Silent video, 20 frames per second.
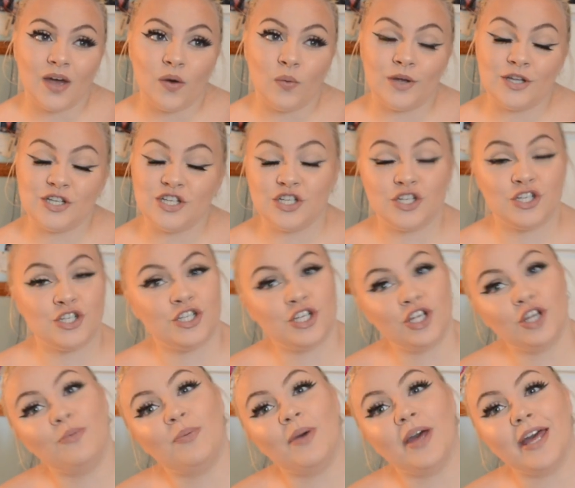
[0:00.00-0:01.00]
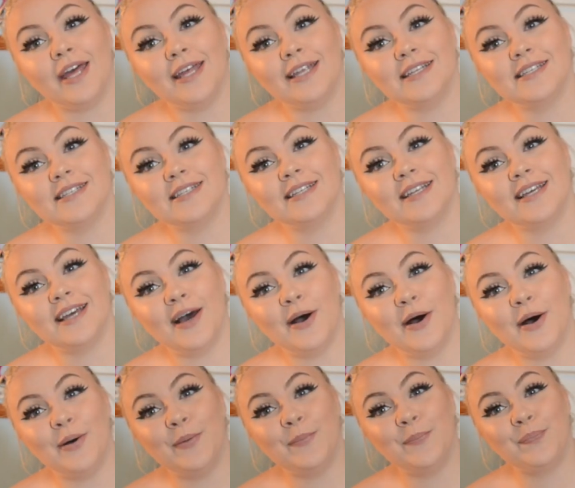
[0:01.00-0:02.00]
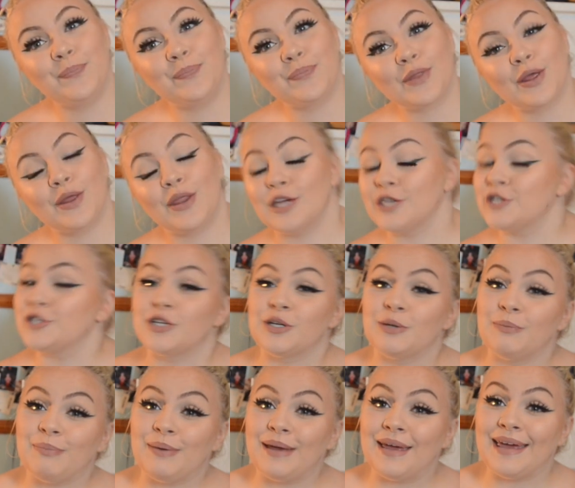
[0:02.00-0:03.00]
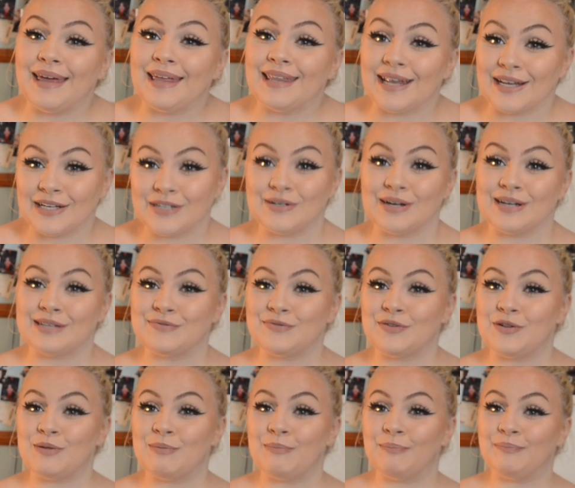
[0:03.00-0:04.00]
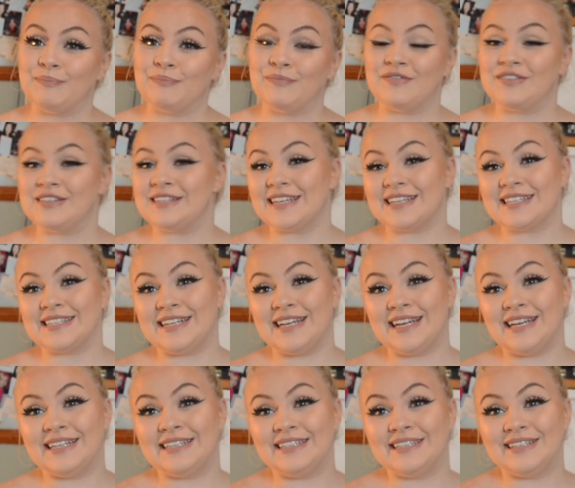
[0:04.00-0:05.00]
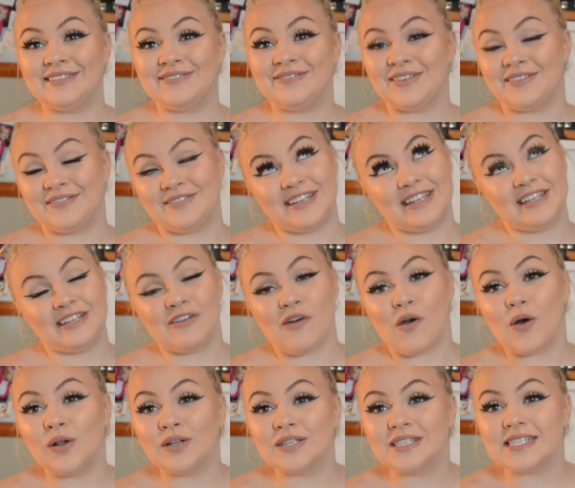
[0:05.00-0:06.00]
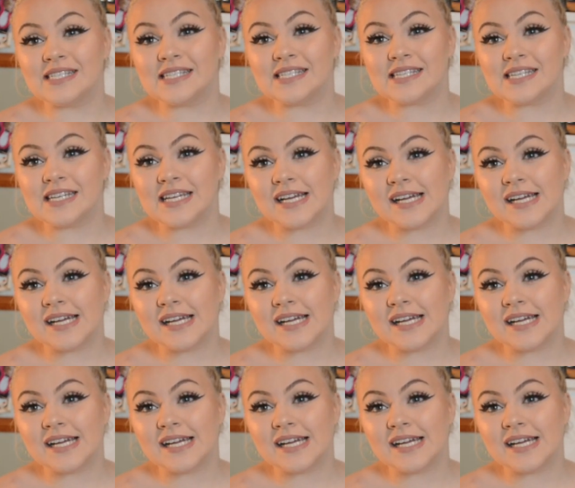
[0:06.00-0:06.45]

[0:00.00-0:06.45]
which is stupid. They shouldn't be that stressful for 16, 15-year-olds,